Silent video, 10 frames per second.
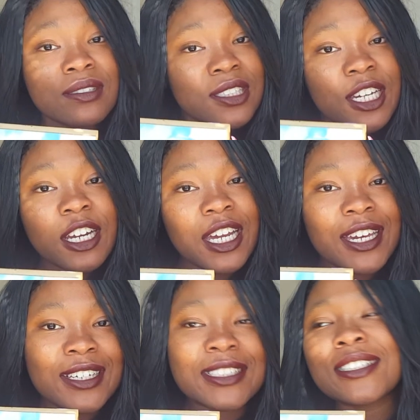
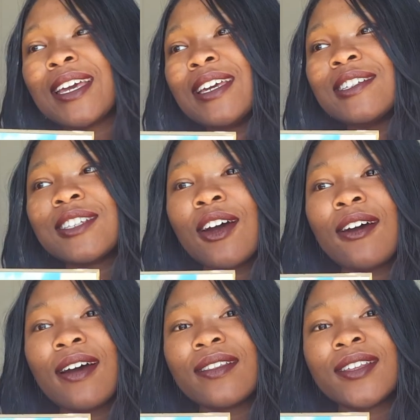series.
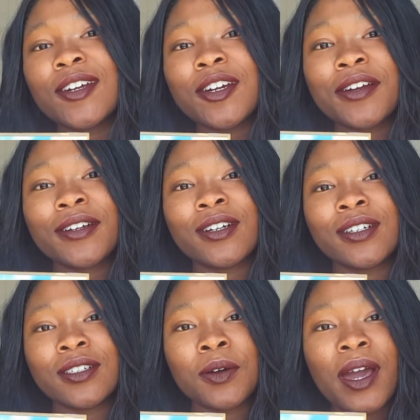So there
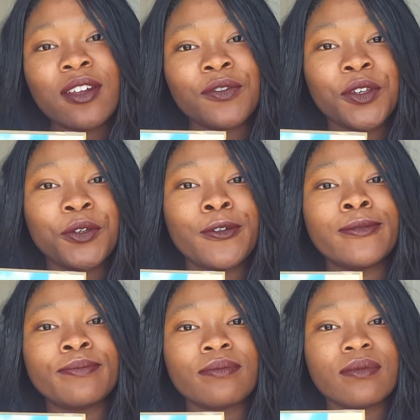are quite a
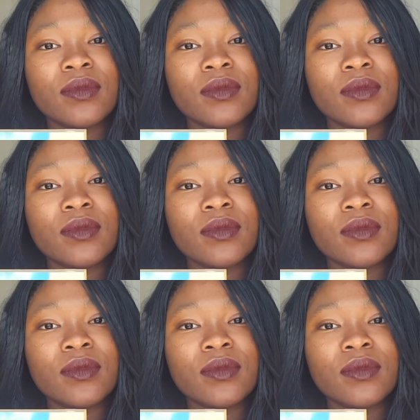few